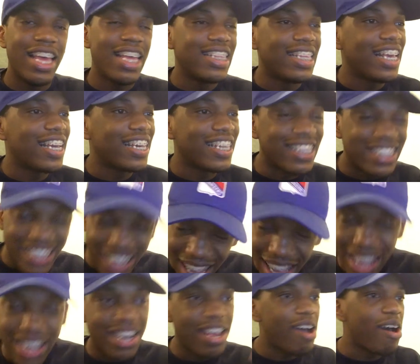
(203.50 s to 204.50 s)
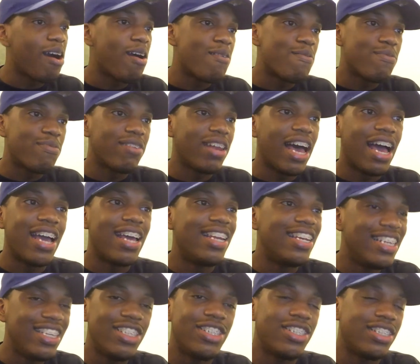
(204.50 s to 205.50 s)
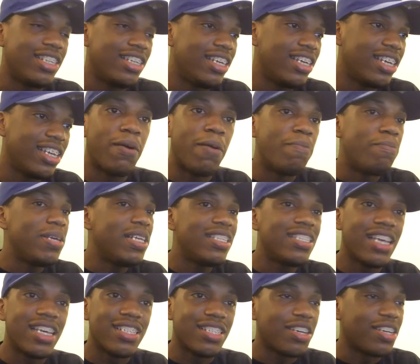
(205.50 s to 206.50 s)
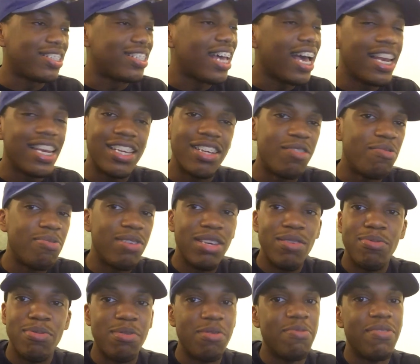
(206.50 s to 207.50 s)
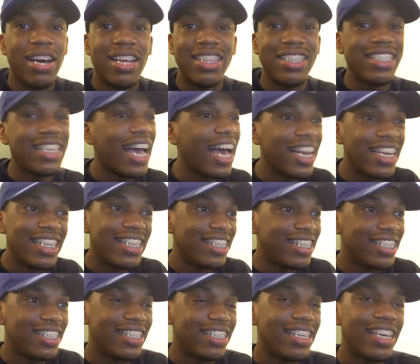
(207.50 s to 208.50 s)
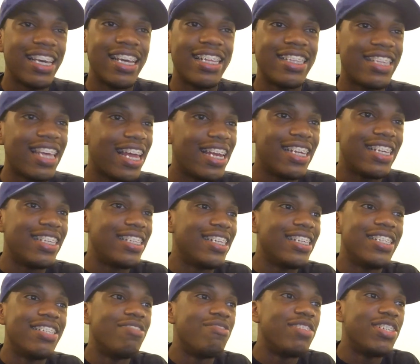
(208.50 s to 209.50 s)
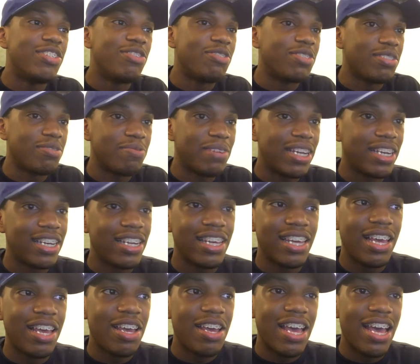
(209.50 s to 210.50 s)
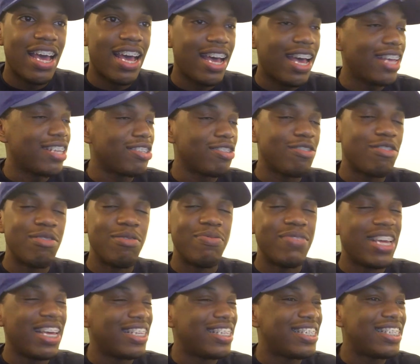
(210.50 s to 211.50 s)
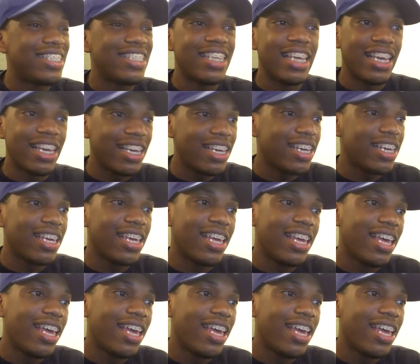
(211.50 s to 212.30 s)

They could turn it up, like, literally. And BTS are talented people, man. Talented individuals, man. As a group, they're sick.